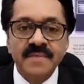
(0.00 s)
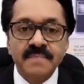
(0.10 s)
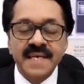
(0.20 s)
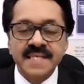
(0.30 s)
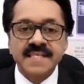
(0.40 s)

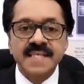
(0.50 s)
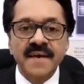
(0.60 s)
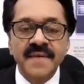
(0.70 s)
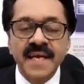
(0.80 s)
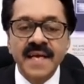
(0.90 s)
with patients
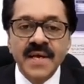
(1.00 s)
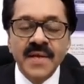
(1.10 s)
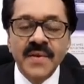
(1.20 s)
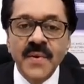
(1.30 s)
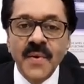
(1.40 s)
having
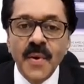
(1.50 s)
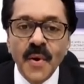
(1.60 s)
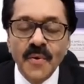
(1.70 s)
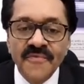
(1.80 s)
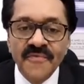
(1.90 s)

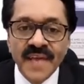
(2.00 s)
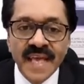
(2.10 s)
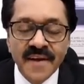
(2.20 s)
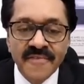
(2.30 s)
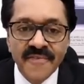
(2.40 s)
no
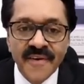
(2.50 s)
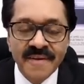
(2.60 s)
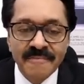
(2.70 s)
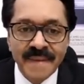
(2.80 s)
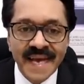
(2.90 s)
fear
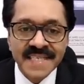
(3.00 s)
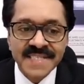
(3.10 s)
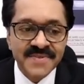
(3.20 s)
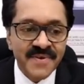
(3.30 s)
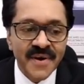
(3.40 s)
for
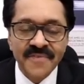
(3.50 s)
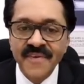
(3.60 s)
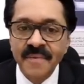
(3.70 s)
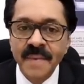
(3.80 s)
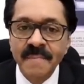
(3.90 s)
mask or
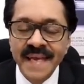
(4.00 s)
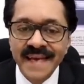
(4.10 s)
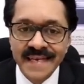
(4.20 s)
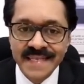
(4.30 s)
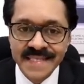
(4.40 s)
for
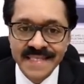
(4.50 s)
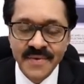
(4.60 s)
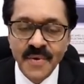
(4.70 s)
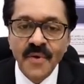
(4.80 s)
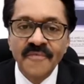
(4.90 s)
PPE
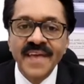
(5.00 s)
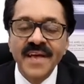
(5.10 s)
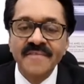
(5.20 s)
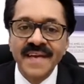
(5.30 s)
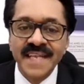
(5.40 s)
kits, no
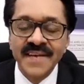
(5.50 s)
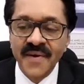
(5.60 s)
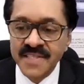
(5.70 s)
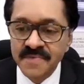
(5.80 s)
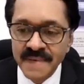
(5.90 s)
fear of
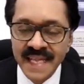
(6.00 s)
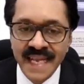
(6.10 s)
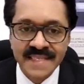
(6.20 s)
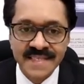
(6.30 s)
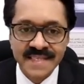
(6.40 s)
getting
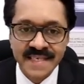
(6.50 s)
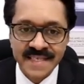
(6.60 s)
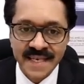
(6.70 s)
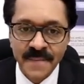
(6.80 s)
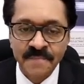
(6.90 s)

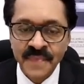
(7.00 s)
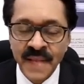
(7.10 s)
hospitalization.